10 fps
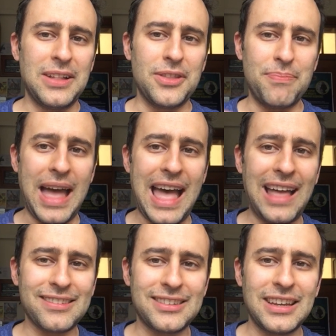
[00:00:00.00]
the
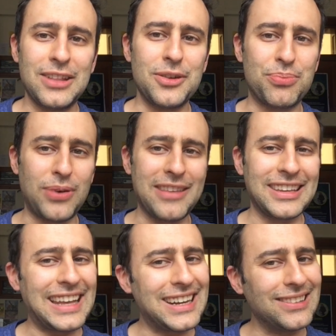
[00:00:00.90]
past, the
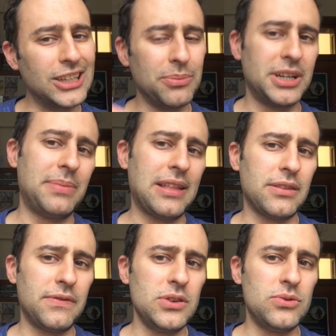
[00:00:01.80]
present, and a little bit about
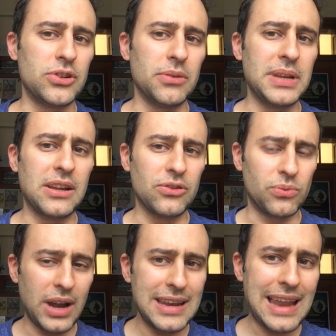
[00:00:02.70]
the future, because
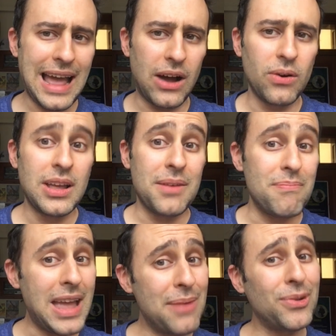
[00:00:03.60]
right now,
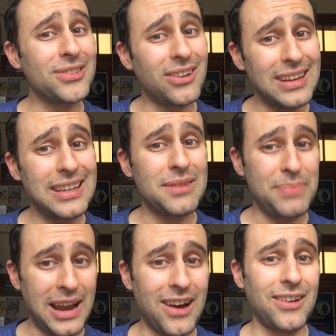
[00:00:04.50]
mammals are in a
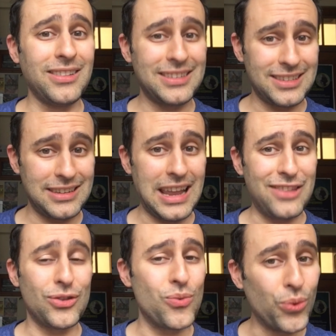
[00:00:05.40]
perilous
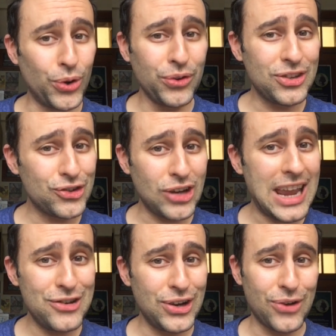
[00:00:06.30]
state. The world is
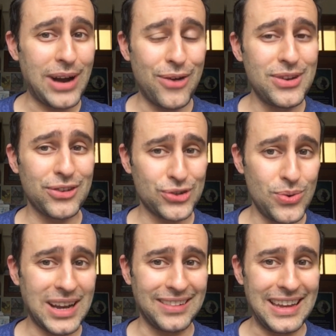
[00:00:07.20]
changing around us
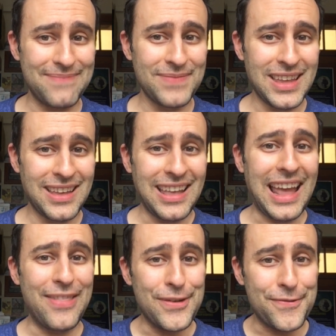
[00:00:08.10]
quickly.
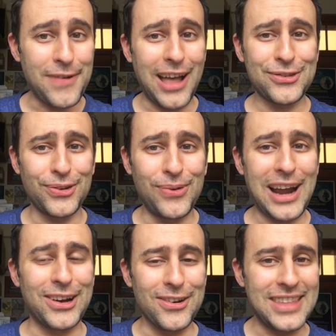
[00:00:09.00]
And the fossil
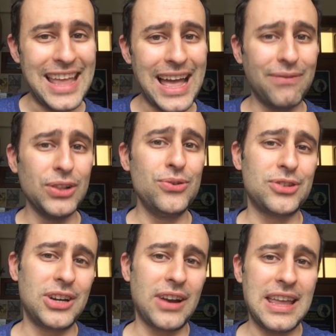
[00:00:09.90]
record, the
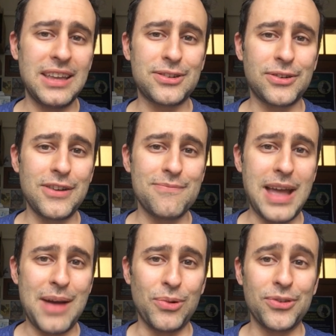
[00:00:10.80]
evolutionary history of
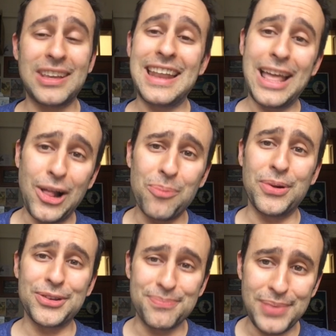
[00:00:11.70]
mammals, can help
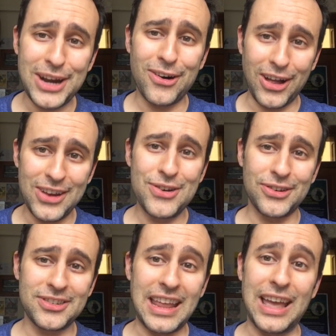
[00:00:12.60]
us better
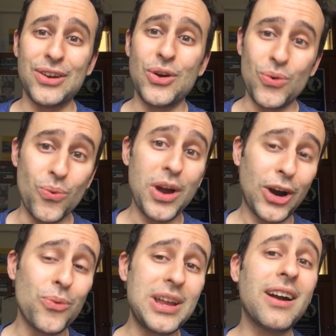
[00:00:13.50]
understand
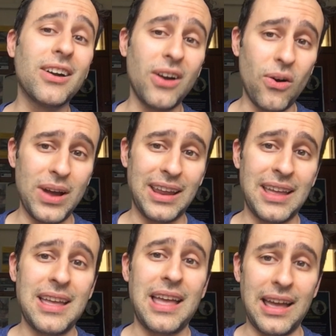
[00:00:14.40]
where we are going
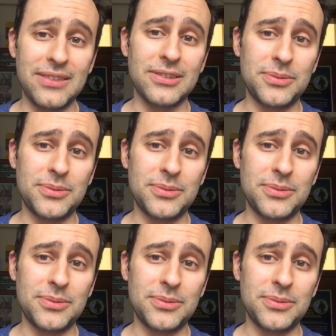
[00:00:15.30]
as a